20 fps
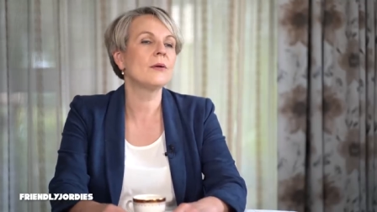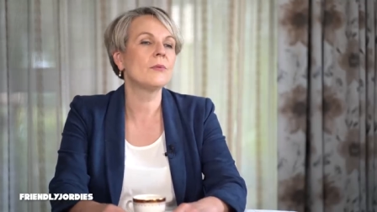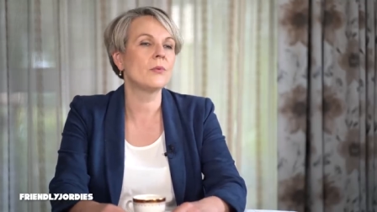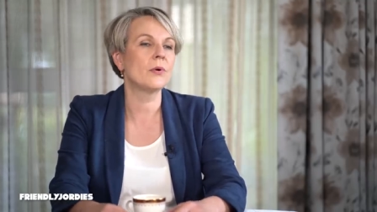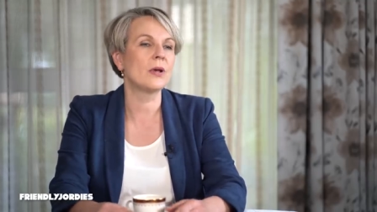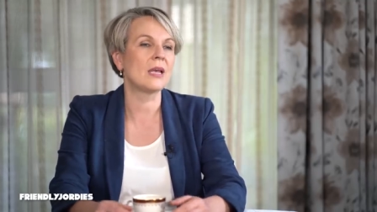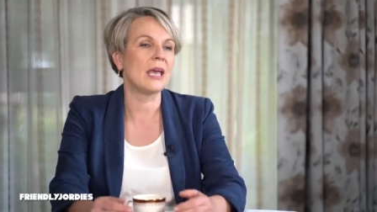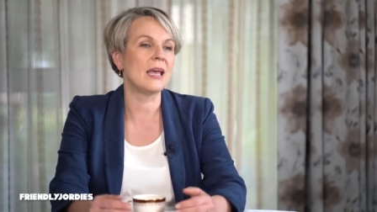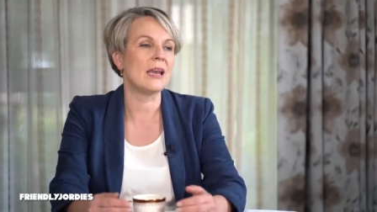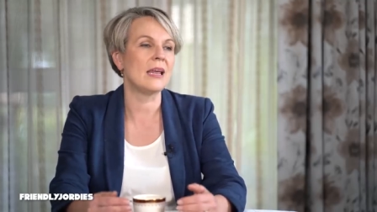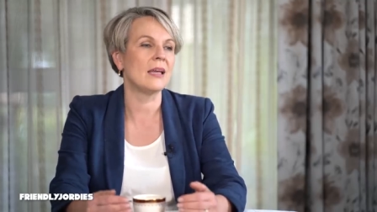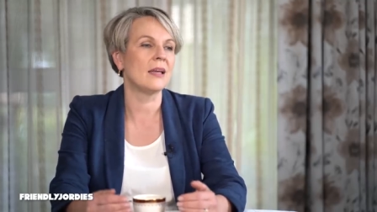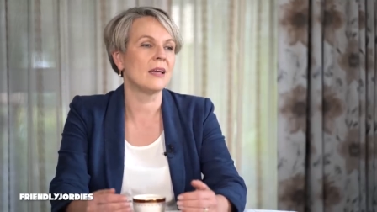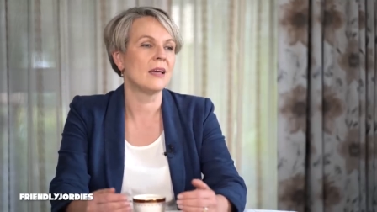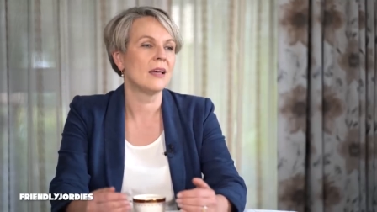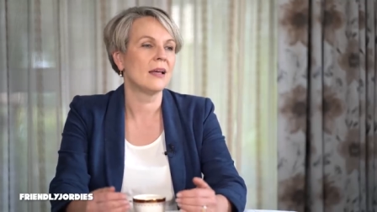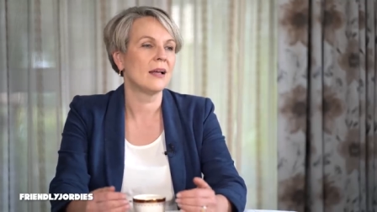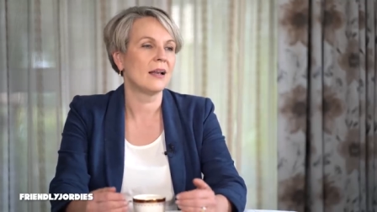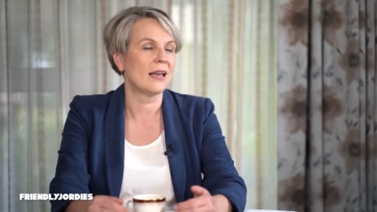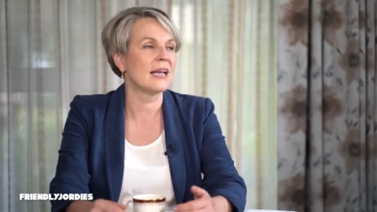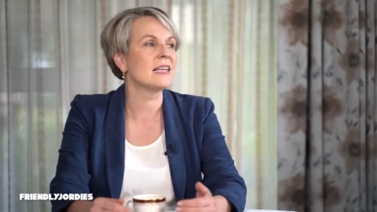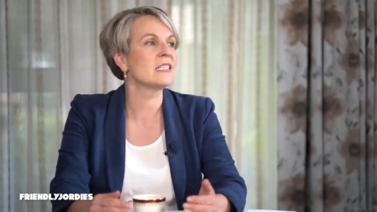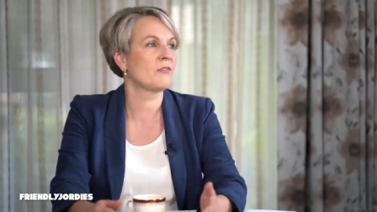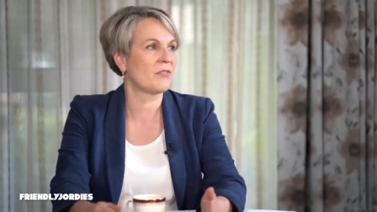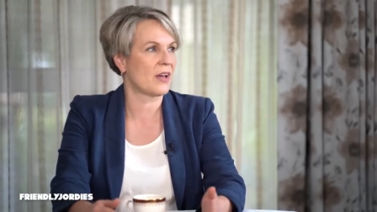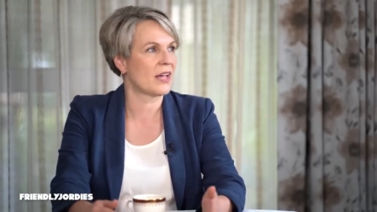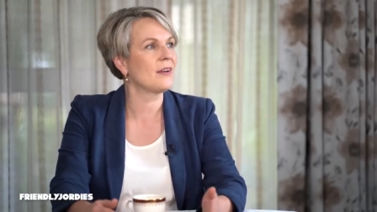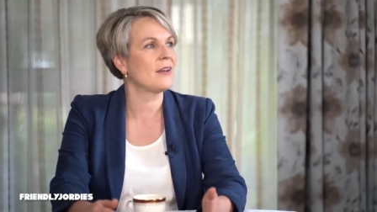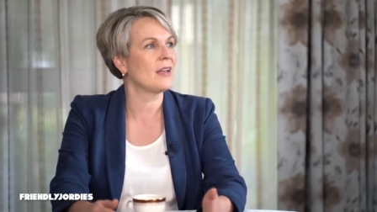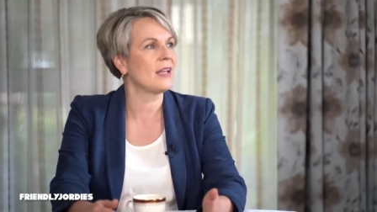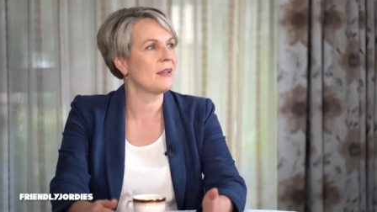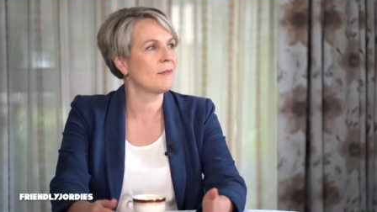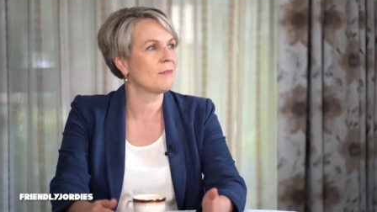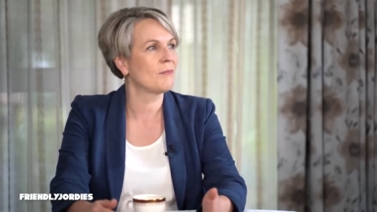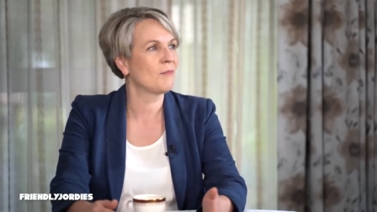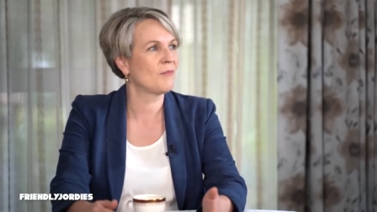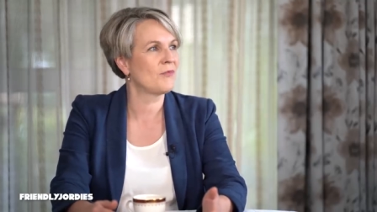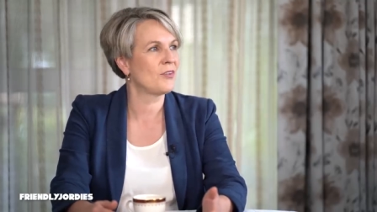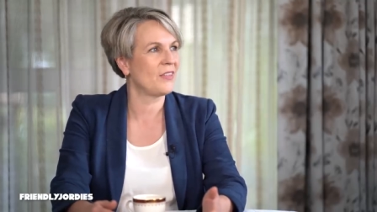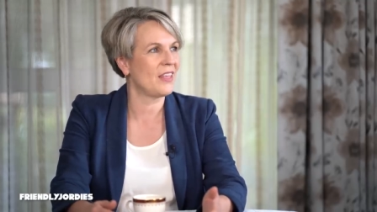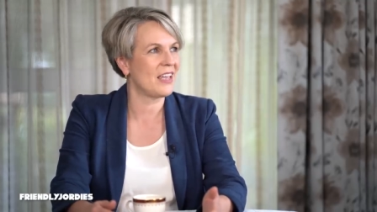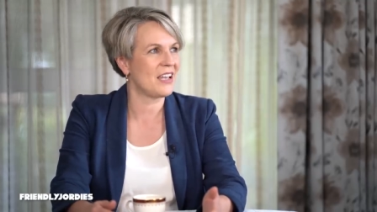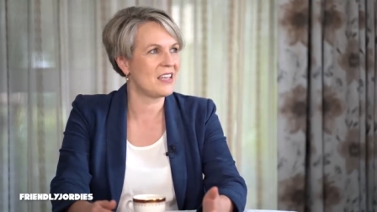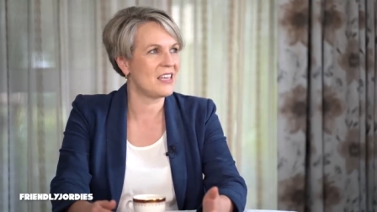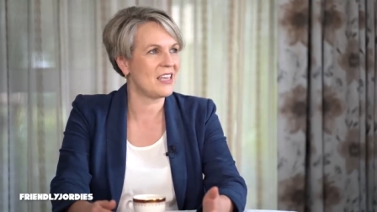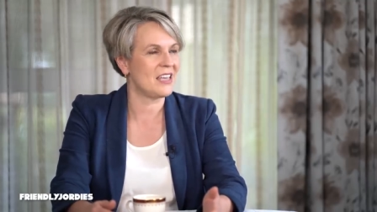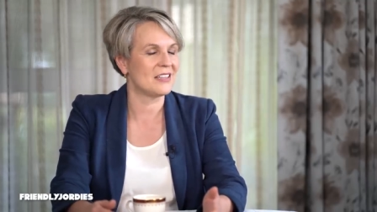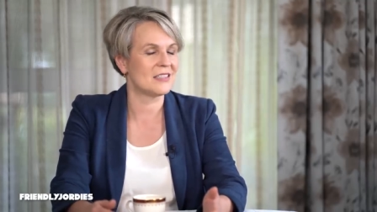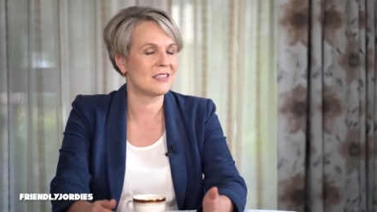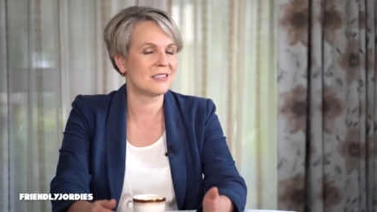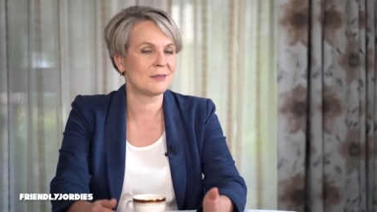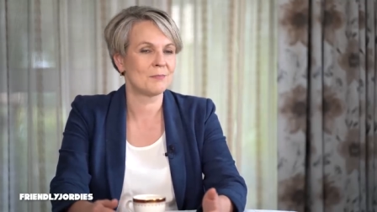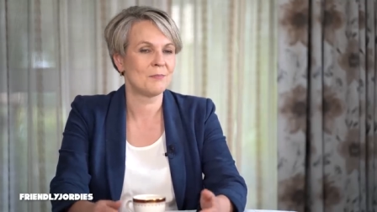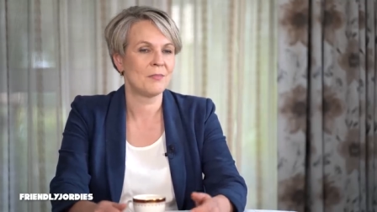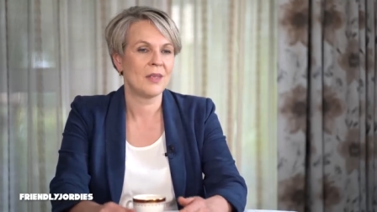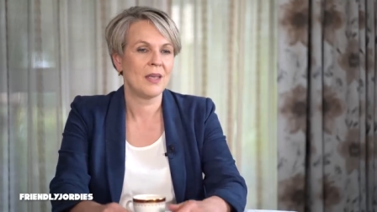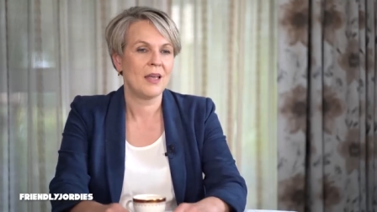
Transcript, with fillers: were getting less funding for their kids.